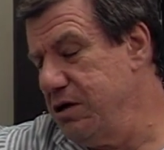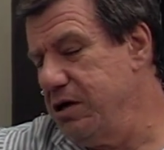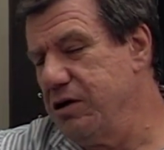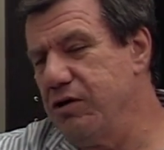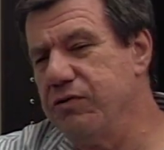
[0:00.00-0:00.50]

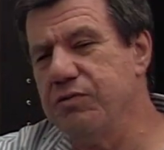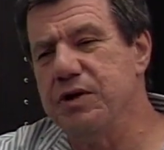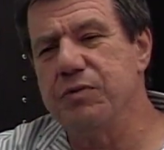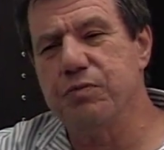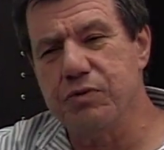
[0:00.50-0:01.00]

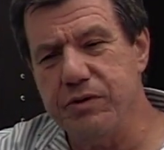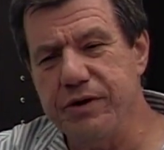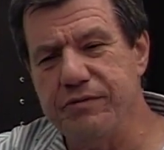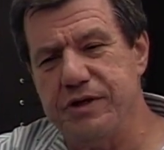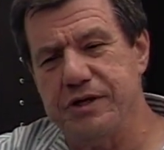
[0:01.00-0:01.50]
the
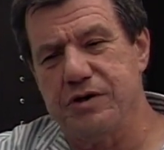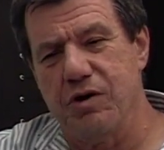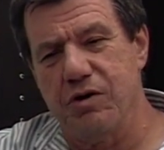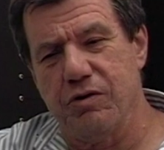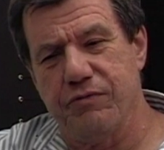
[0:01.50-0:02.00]
previous
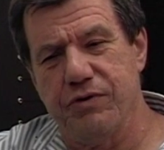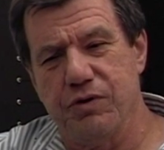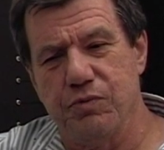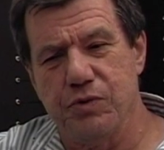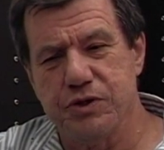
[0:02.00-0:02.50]
Arnold
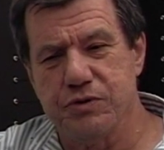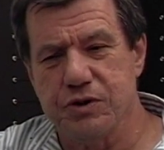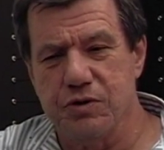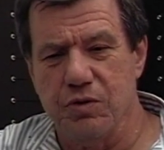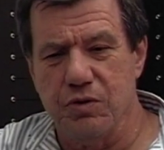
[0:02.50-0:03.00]
film, which was
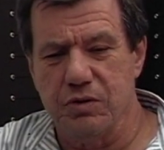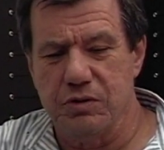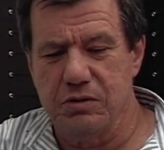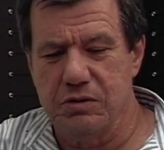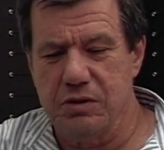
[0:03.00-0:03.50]
called
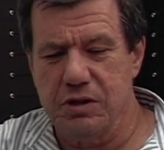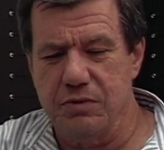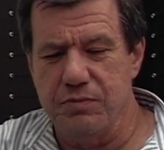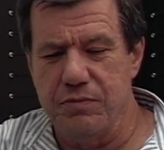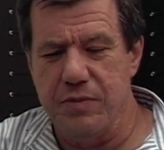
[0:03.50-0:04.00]

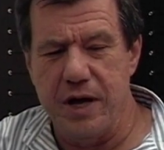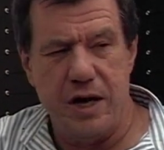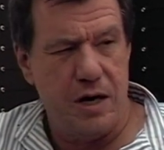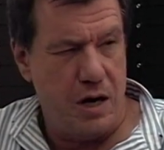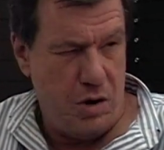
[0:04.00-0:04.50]

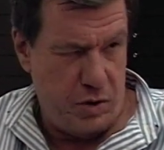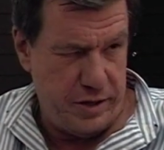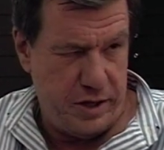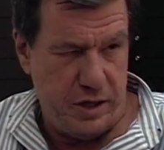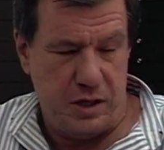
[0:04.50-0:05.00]
Commando, I
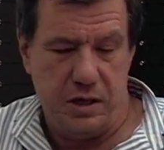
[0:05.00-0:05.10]
think.